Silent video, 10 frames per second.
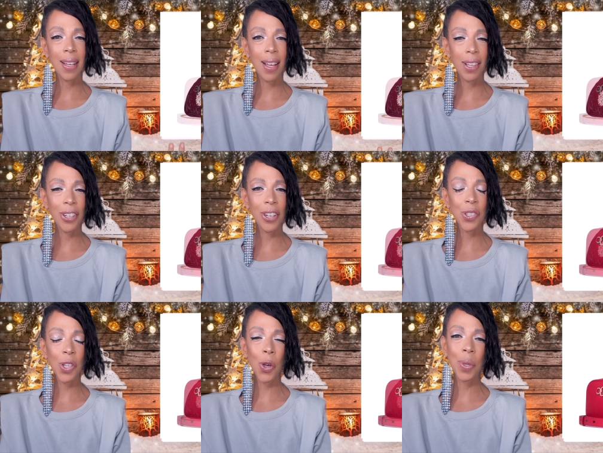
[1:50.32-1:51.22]

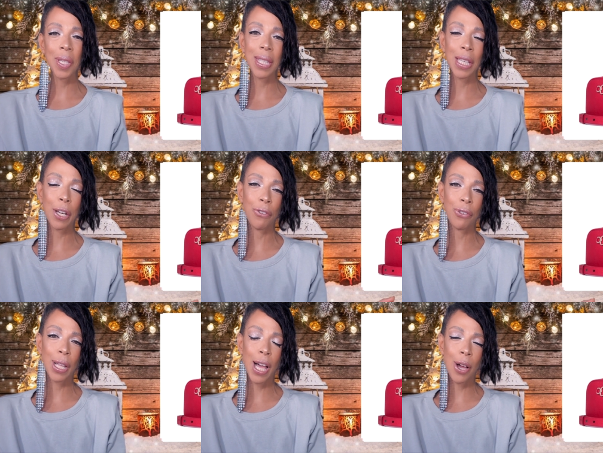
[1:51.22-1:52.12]
colors. I always think of
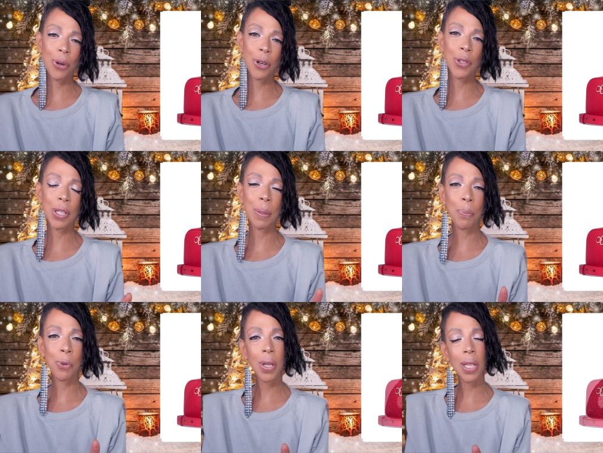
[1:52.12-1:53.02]
flowers and
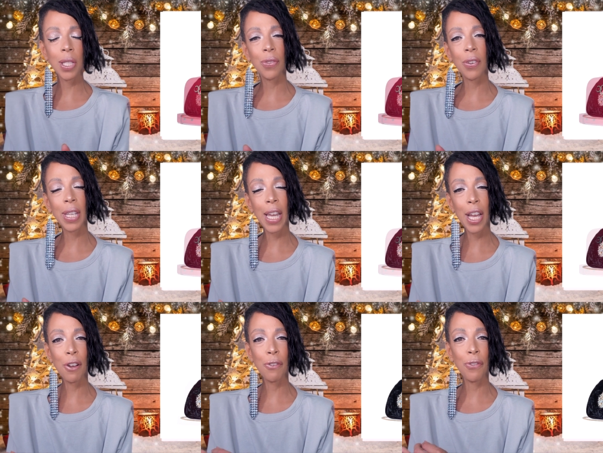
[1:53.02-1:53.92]
prints, very
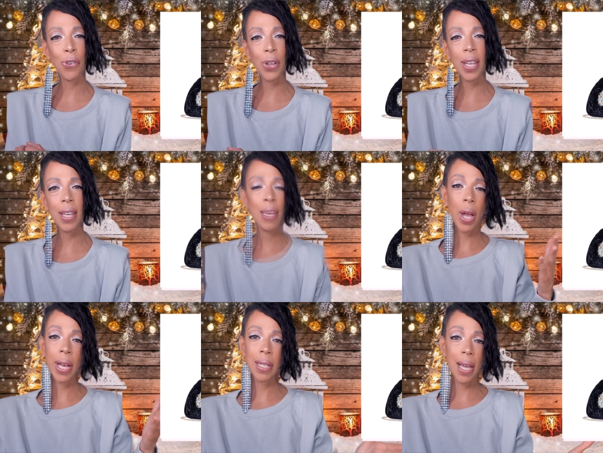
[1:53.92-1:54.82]
carefree.
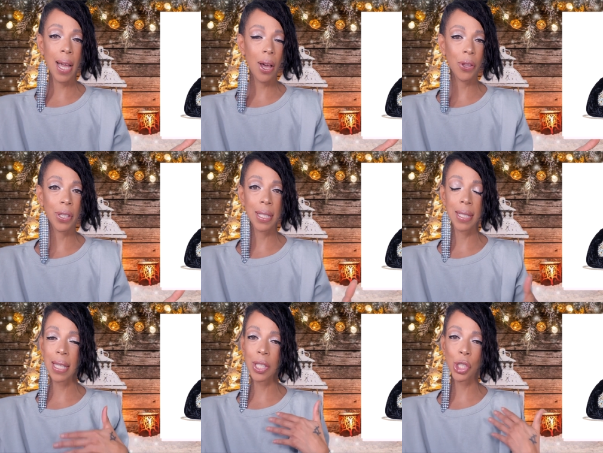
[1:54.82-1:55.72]
Right now, this
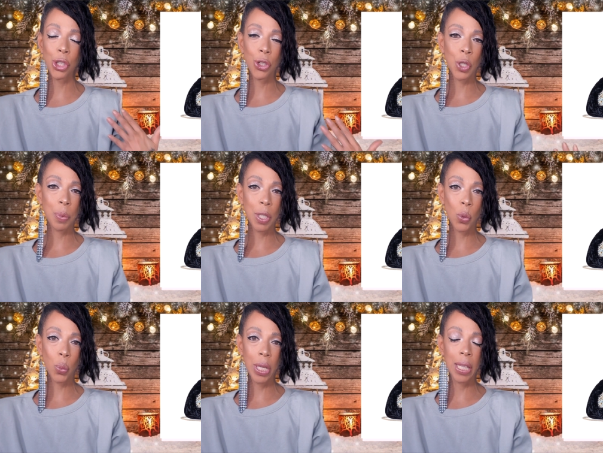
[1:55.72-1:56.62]
is the Christmas
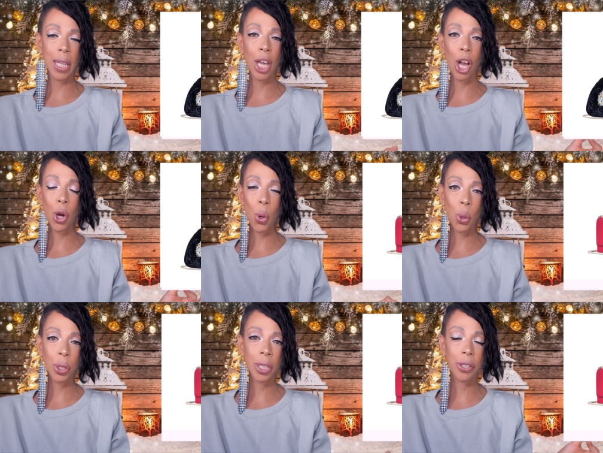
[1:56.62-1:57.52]
week. They are
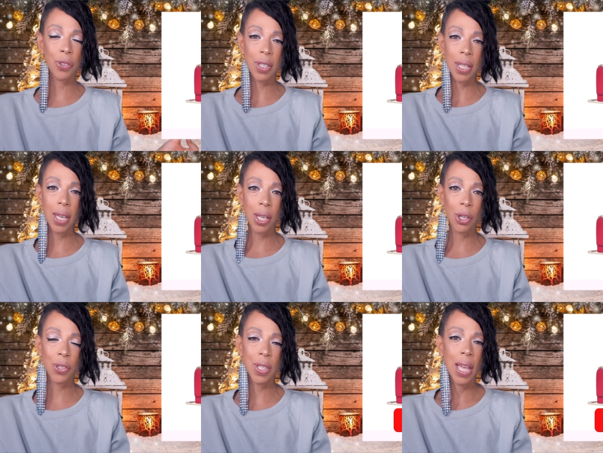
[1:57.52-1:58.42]
holding their
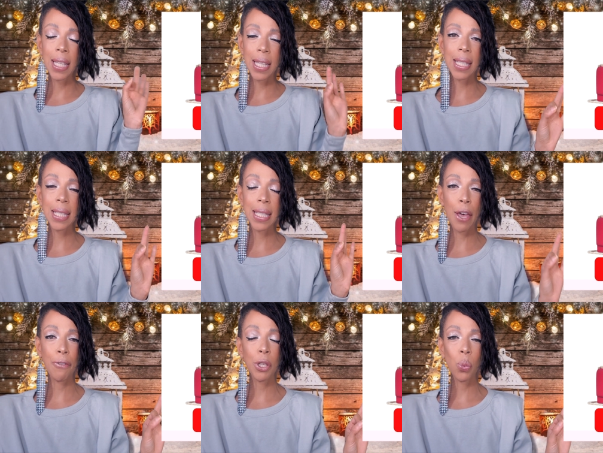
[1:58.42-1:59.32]
sales. This is
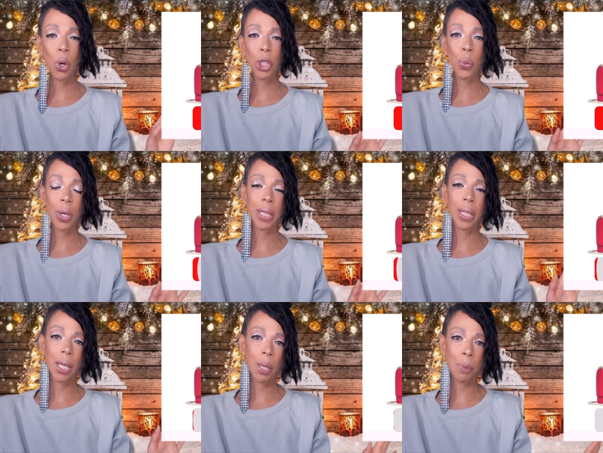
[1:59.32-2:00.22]
definitely one you want to
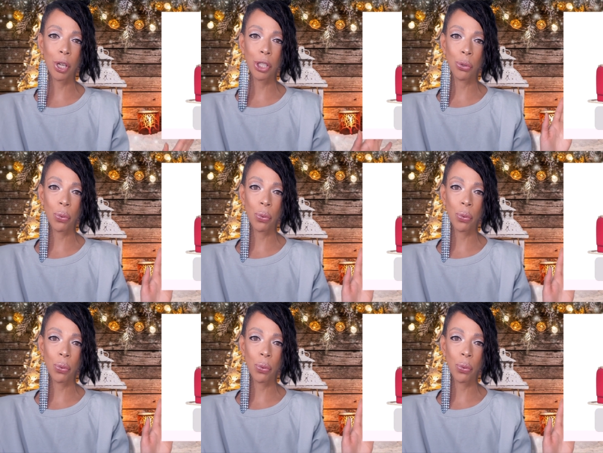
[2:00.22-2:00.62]
keep on your